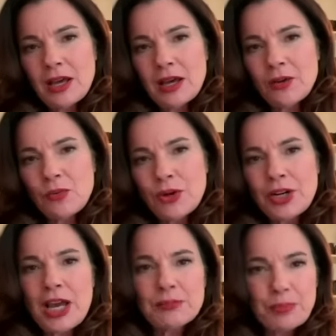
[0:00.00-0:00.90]

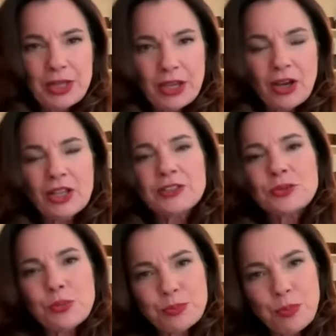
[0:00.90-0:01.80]
We're not
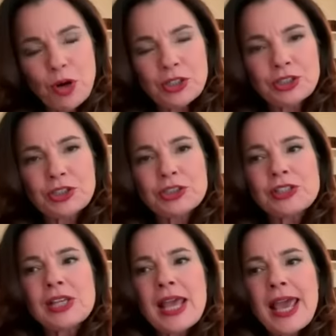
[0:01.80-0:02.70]
peons, we're
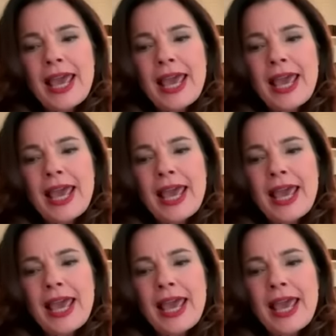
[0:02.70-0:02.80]
partners.